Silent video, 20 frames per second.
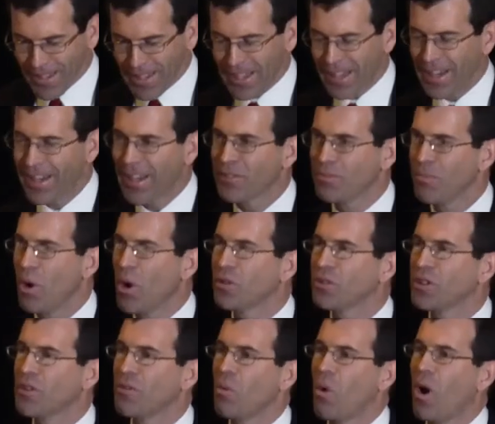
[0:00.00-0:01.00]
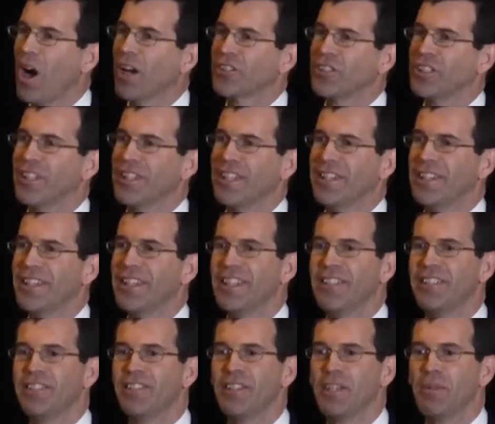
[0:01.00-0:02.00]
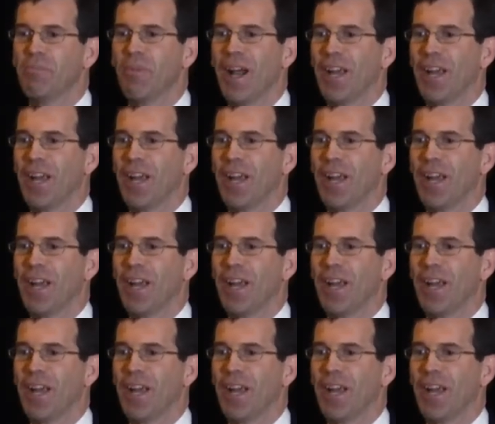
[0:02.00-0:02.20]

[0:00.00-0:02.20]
And as most of Washington, D.C.